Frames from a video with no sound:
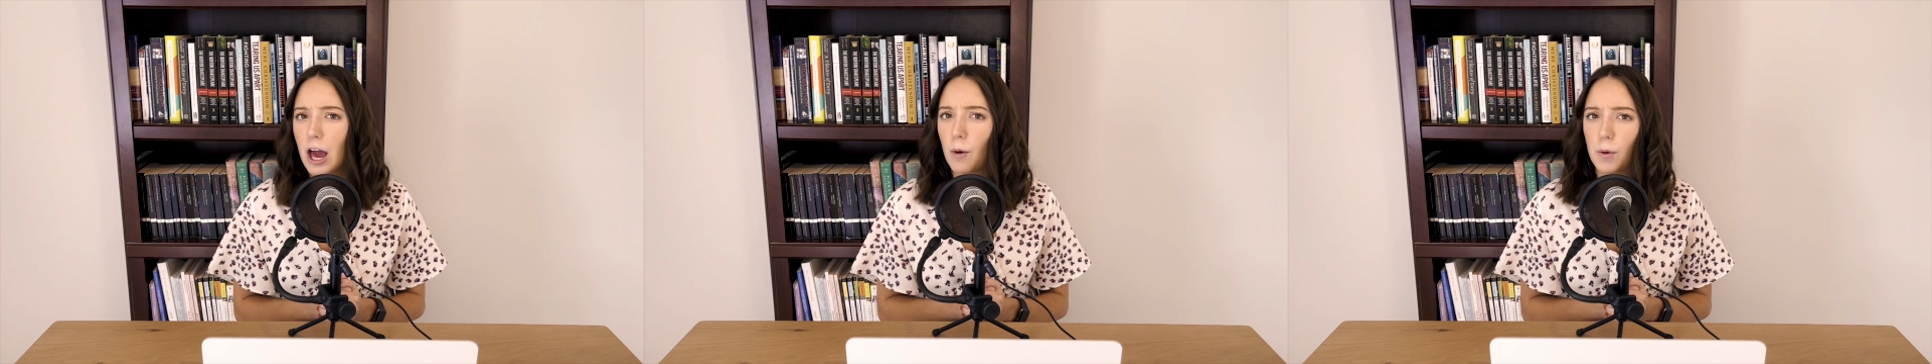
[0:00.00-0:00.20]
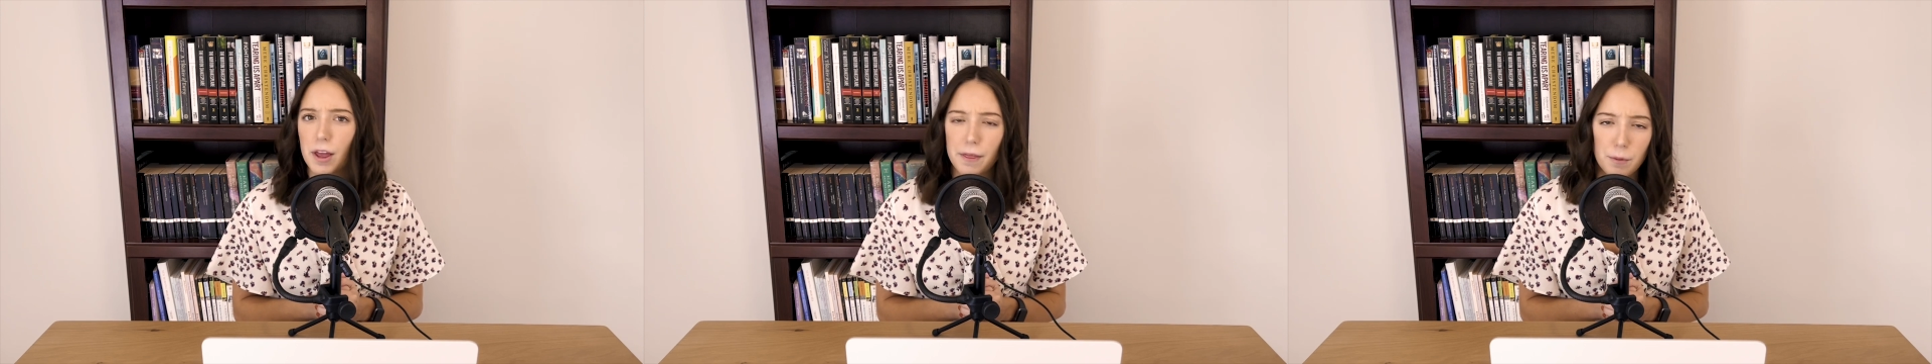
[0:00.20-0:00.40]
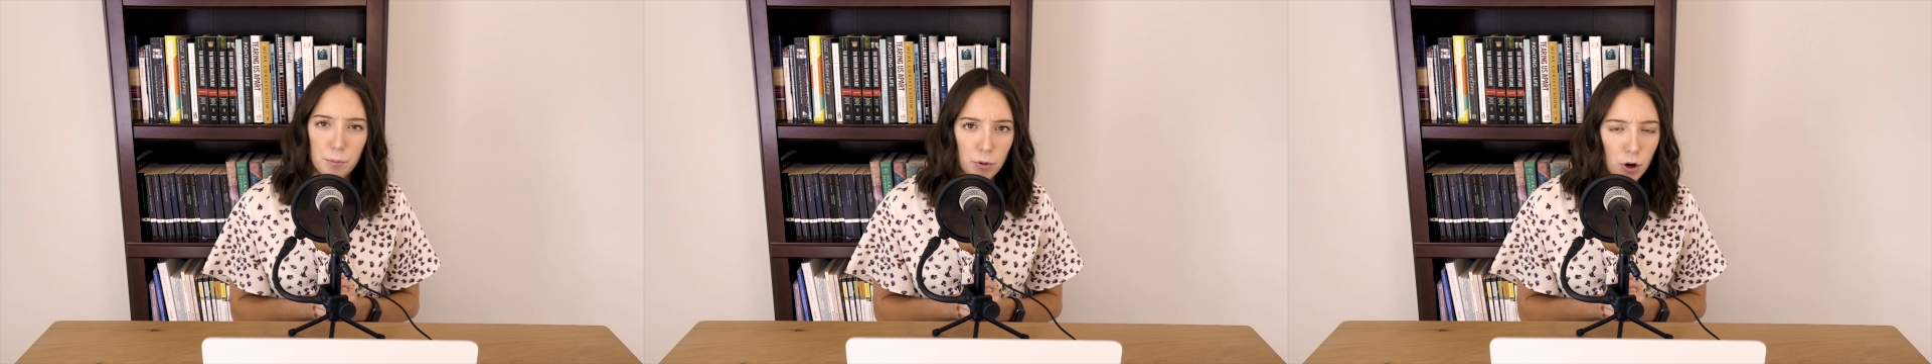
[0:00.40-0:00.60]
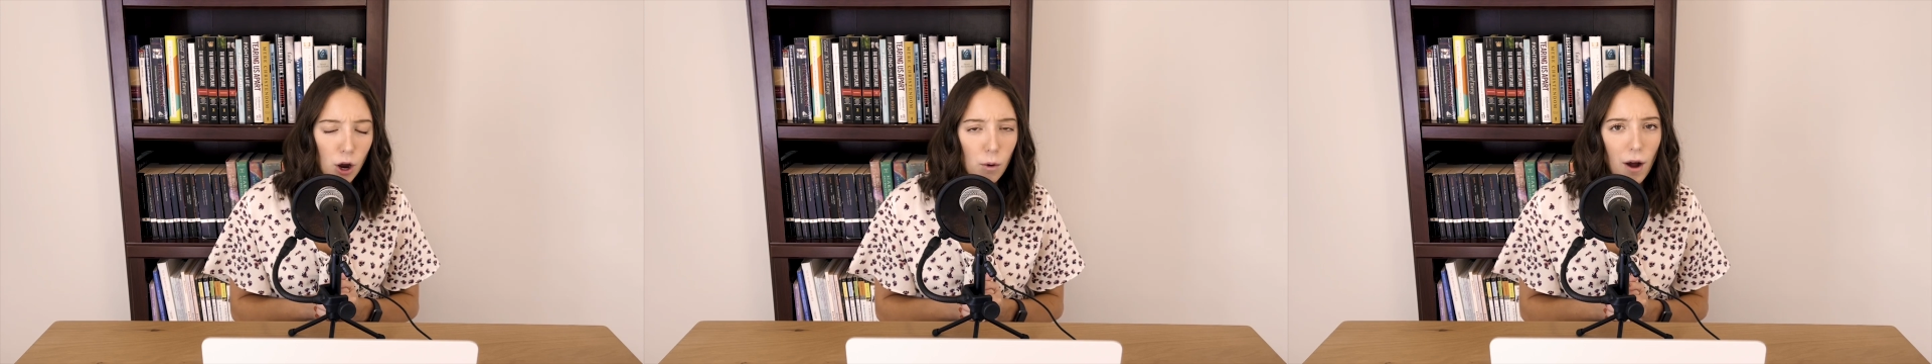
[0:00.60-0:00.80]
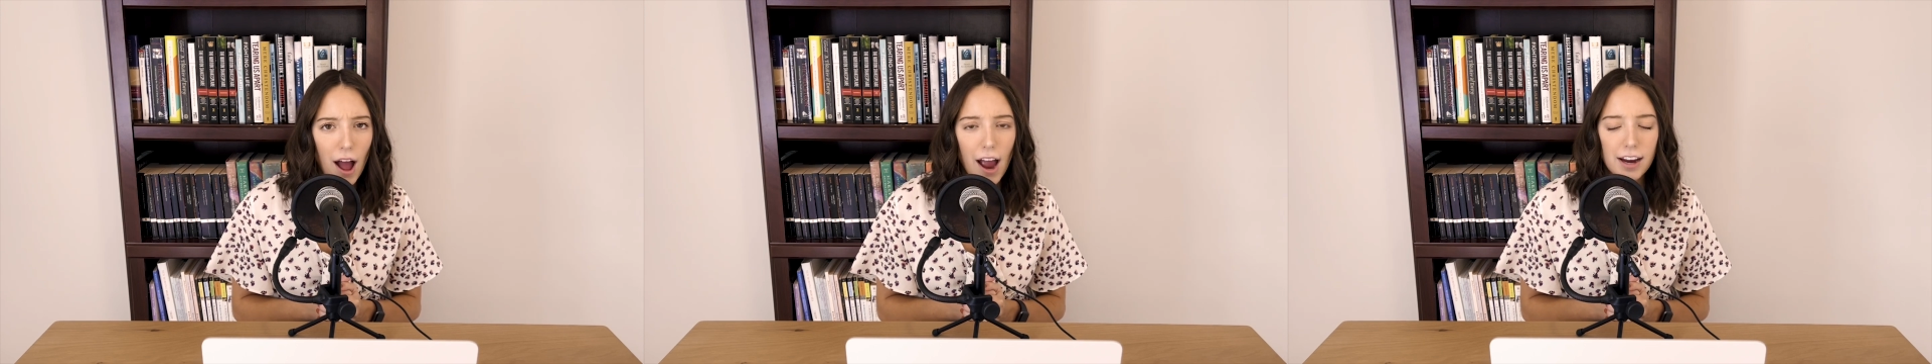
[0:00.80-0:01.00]
We had the
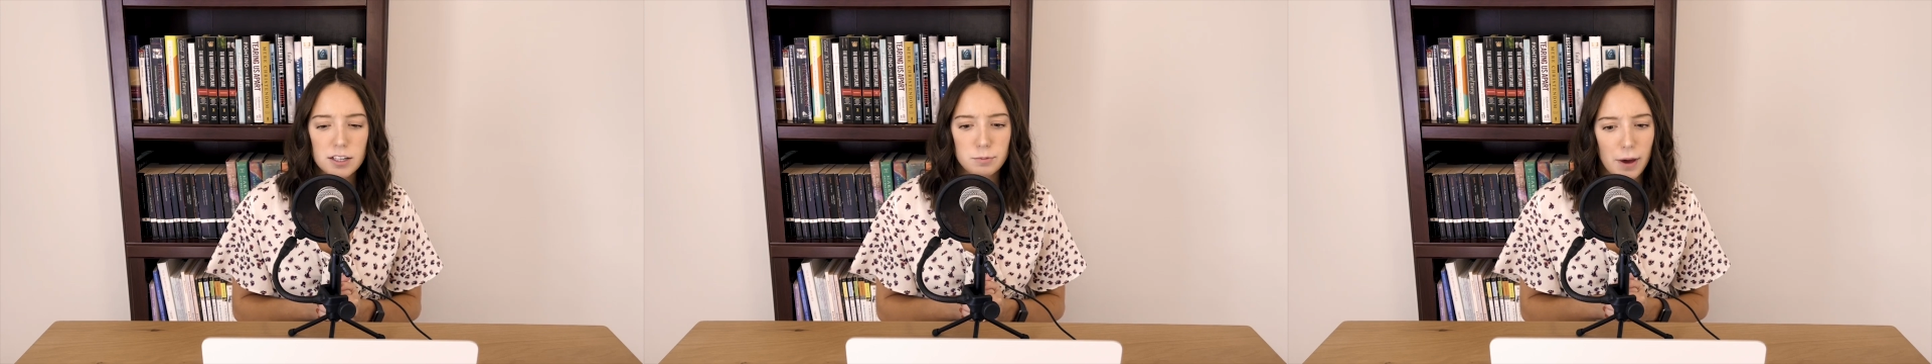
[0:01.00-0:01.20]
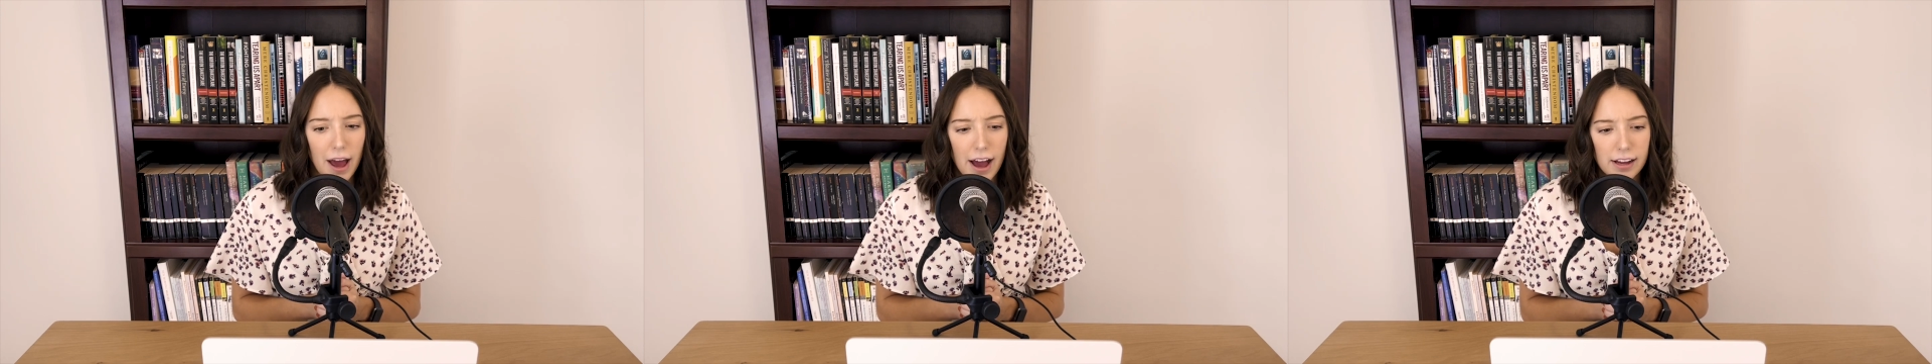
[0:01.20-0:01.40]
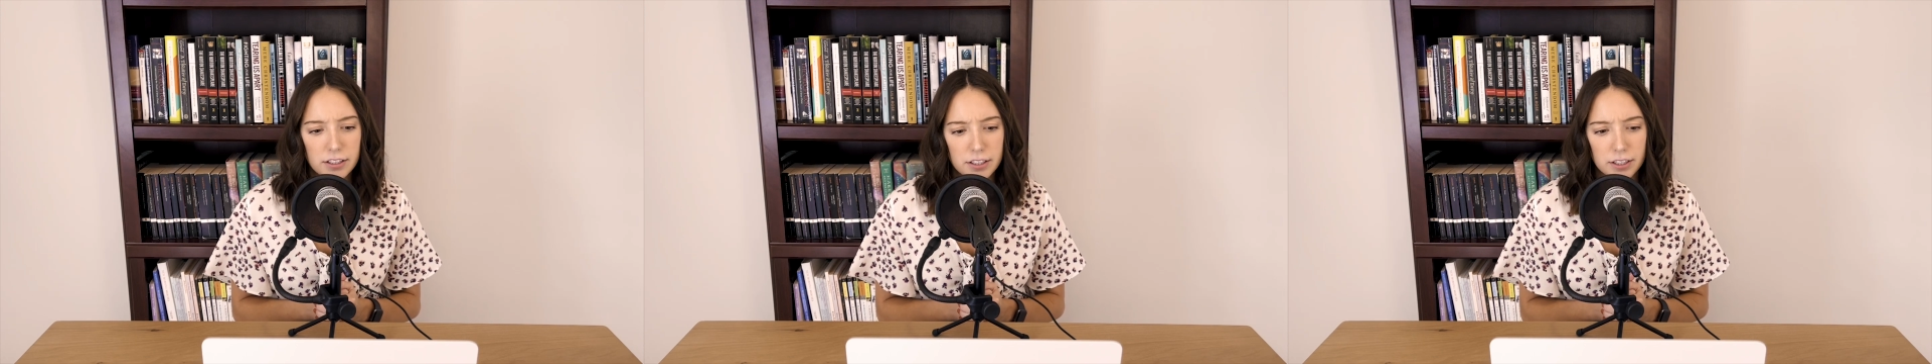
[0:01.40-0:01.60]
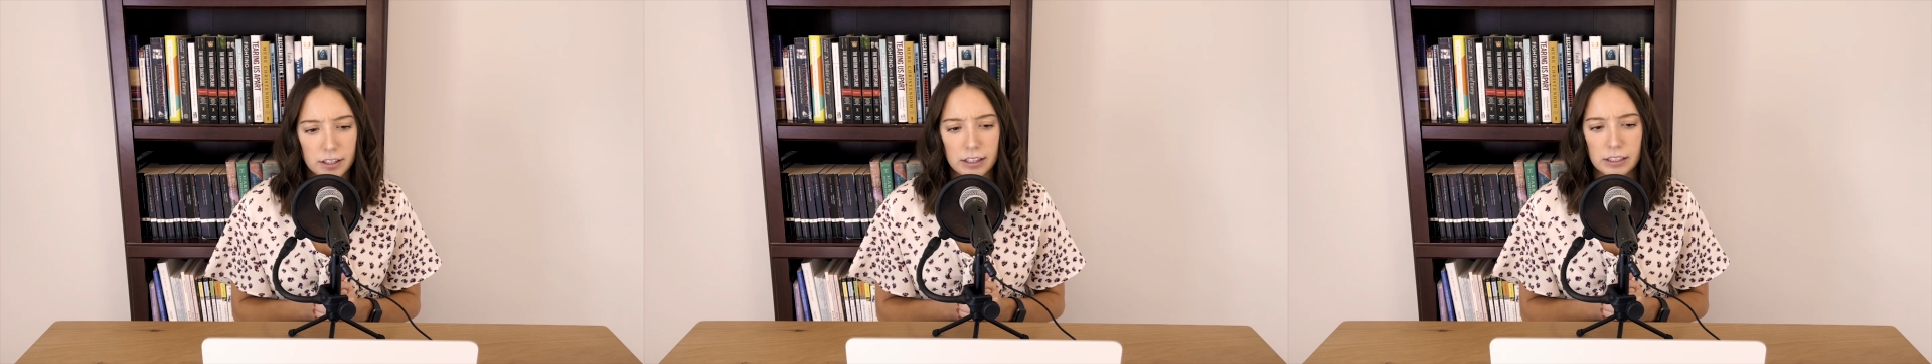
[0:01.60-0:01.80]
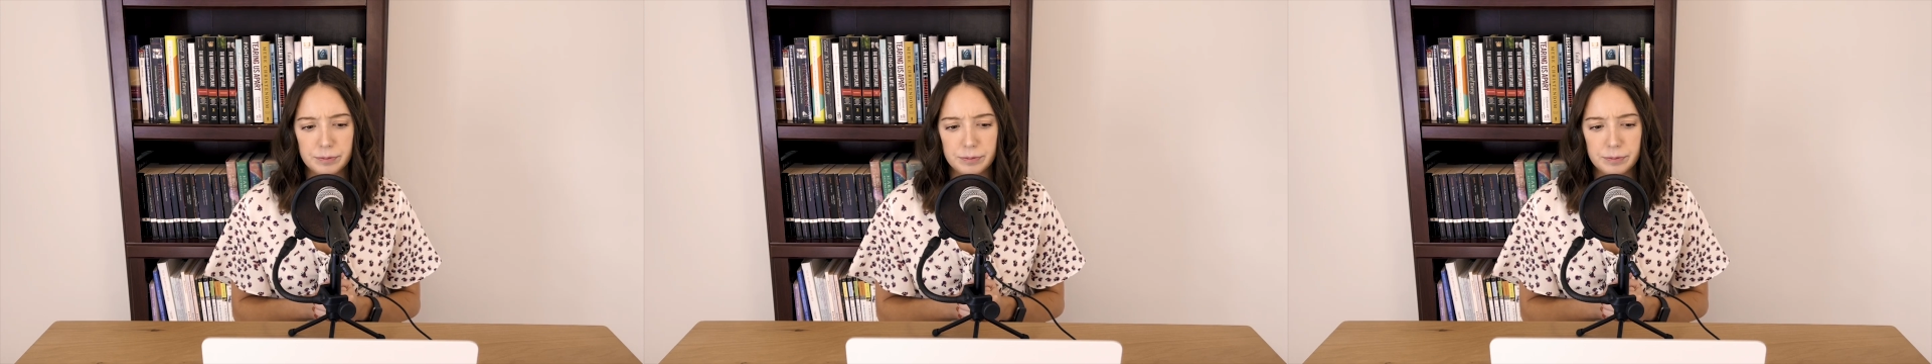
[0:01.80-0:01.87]
PRO Act pass,